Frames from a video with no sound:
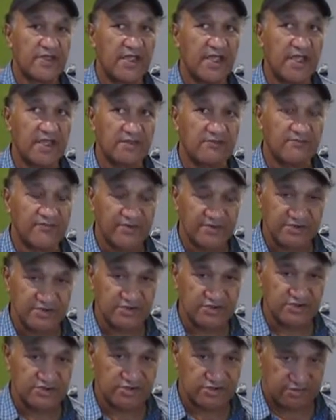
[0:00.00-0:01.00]
and
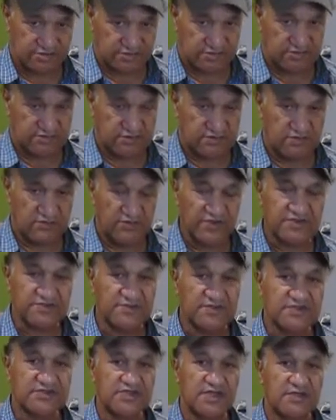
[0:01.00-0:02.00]
British
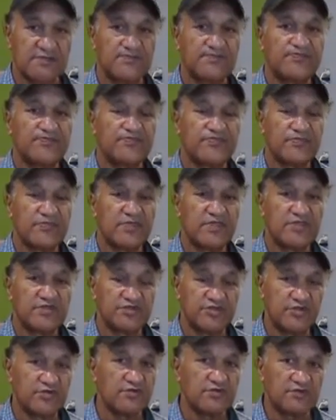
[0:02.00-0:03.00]
Westminster,
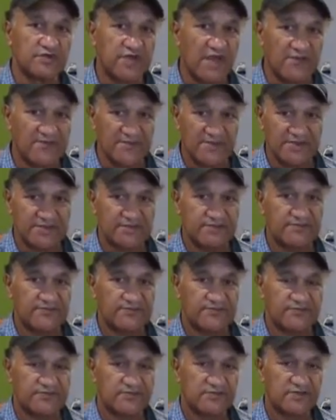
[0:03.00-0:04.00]
dual government.
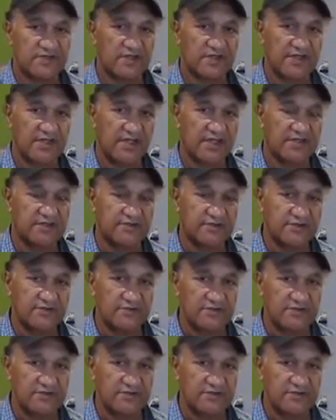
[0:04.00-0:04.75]
Okay, dual